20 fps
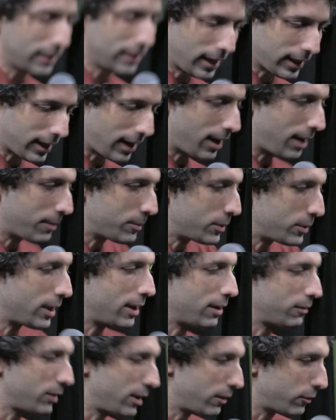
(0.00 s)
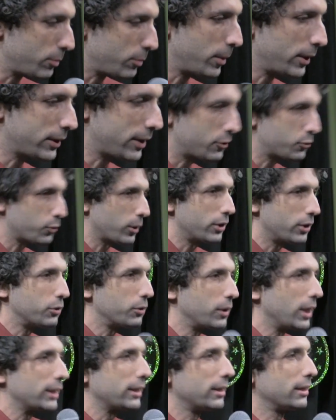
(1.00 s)
like I would, every month I try to do
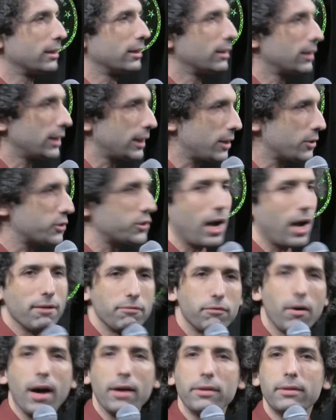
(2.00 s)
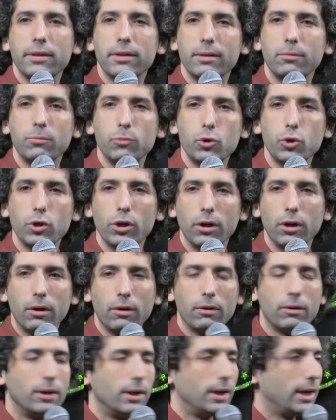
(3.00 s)
like a sci-fi themed
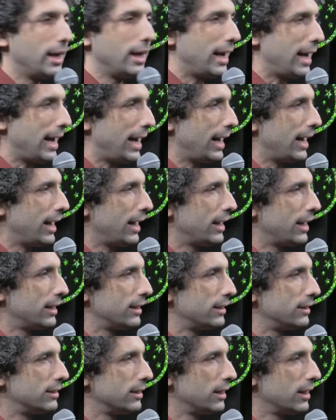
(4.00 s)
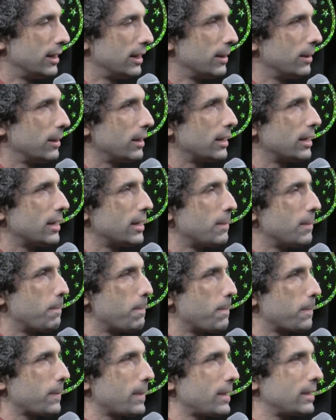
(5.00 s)
show, and
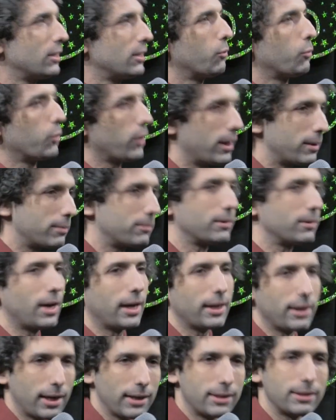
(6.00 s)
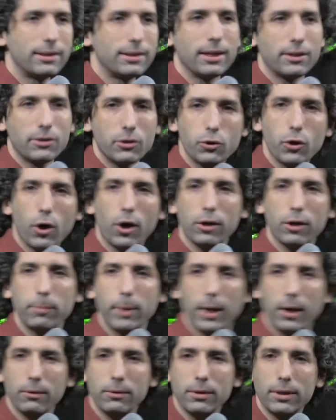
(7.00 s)
where I get to talk
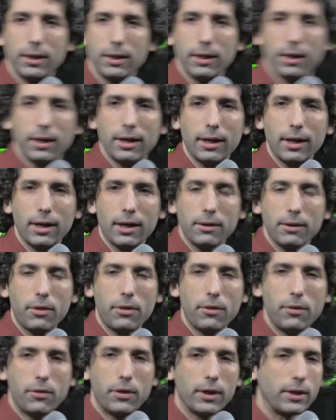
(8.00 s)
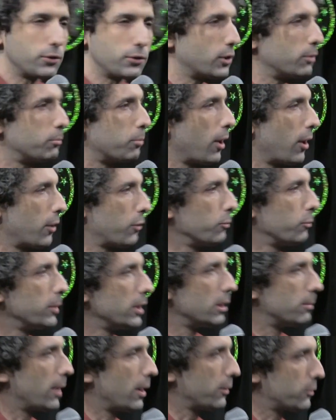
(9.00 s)
about things that bother
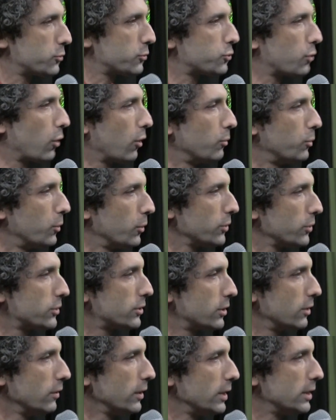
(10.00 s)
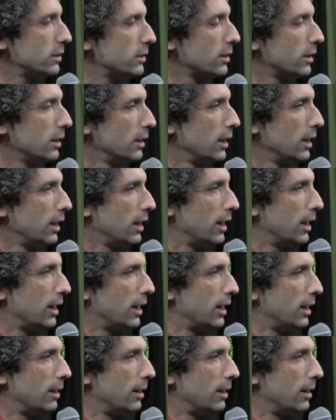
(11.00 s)
me about the Star Wars series, and